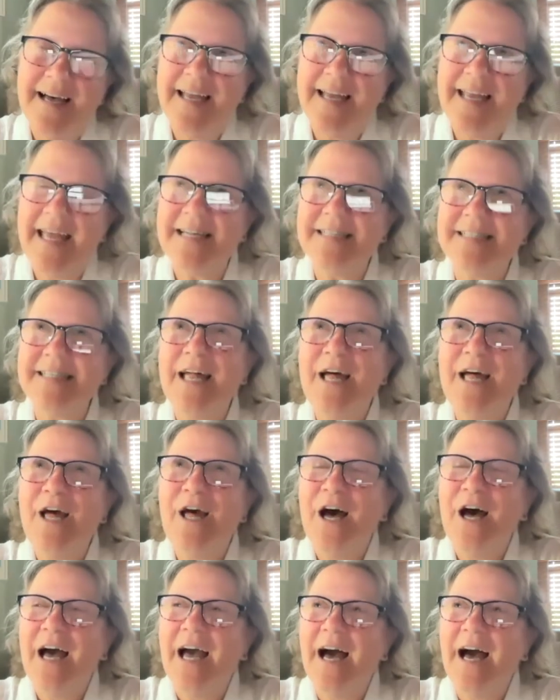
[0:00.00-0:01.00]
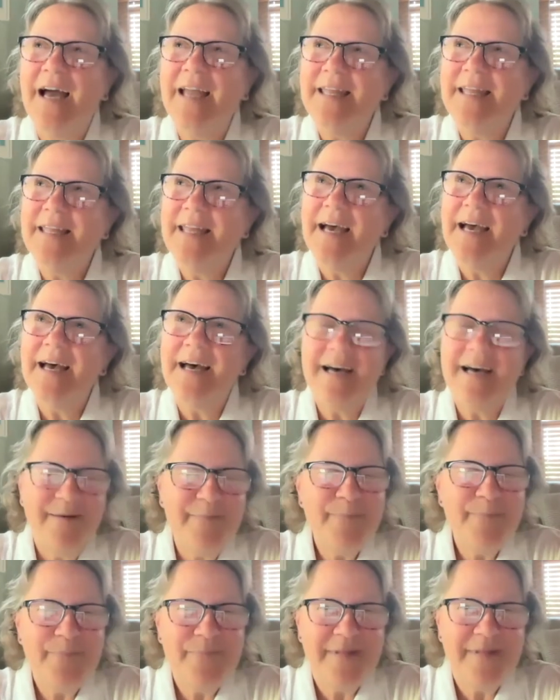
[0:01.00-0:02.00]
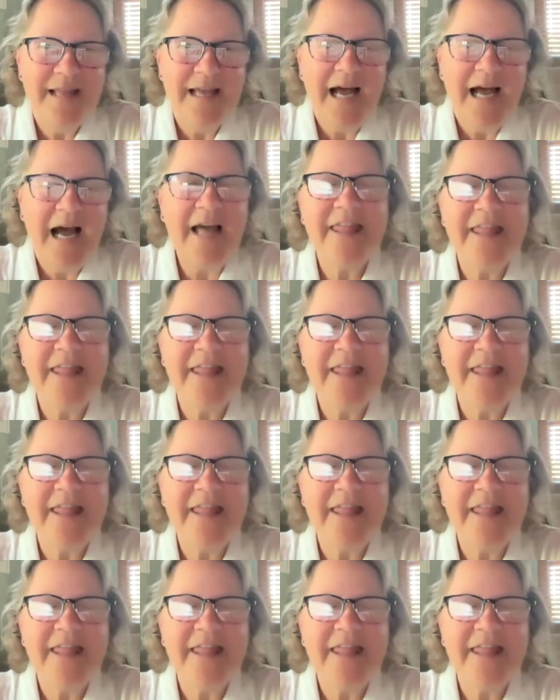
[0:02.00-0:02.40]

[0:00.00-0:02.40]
I guess. Yeah. I